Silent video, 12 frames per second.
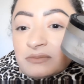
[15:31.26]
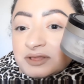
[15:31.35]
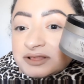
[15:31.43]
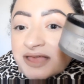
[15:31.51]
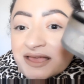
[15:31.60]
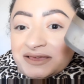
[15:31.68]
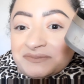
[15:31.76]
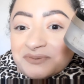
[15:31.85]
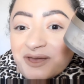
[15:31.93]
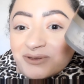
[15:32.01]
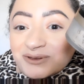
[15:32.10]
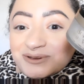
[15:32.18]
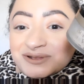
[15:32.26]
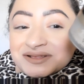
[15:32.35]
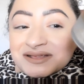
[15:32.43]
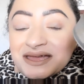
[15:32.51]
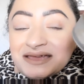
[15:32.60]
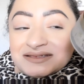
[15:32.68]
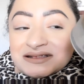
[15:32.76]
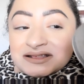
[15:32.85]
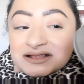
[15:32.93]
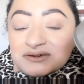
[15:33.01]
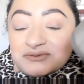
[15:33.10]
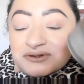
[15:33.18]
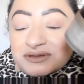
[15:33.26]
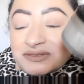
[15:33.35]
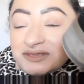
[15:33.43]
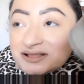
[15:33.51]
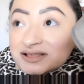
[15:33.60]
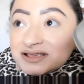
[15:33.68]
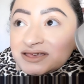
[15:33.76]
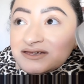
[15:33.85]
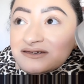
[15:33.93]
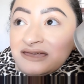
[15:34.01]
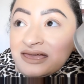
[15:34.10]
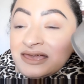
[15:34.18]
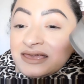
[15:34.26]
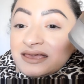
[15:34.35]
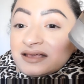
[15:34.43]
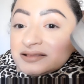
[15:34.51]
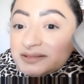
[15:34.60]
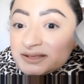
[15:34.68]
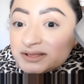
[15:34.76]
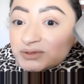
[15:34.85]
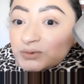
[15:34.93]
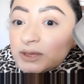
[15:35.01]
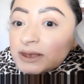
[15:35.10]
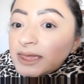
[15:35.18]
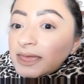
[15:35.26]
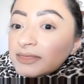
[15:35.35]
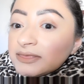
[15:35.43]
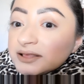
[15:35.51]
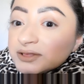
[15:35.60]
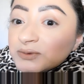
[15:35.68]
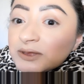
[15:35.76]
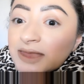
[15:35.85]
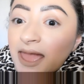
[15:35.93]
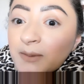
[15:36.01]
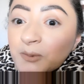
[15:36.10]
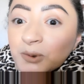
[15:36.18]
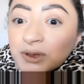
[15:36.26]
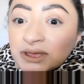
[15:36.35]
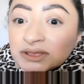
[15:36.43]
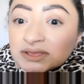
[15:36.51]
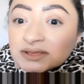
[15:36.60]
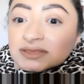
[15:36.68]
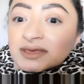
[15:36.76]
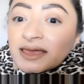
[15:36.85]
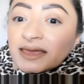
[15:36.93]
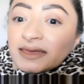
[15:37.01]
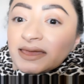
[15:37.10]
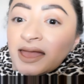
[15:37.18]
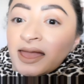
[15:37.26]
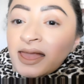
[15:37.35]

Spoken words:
setting powders that I discovered this year is this one. And this one I'm wearing today.